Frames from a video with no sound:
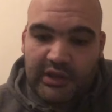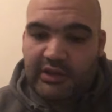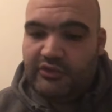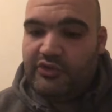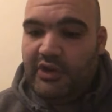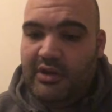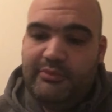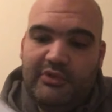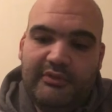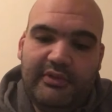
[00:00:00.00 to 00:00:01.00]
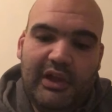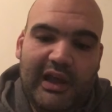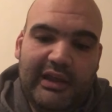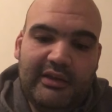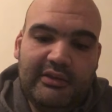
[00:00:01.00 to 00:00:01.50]
In terms of
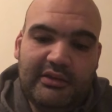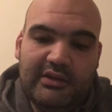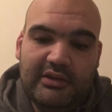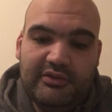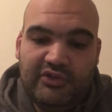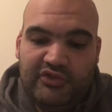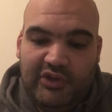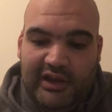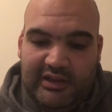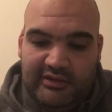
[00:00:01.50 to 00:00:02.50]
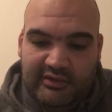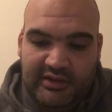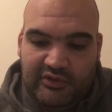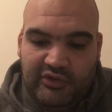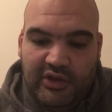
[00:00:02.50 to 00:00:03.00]
like the signs
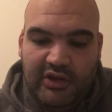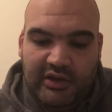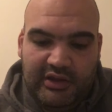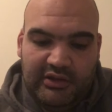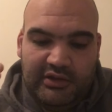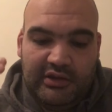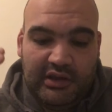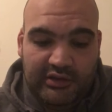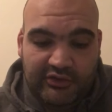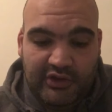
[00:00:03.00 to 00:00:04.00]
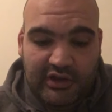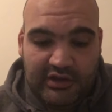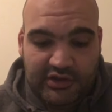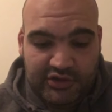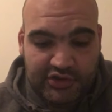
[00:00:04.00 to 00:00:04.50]
in
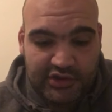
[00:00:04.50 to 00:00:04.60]
Turkish,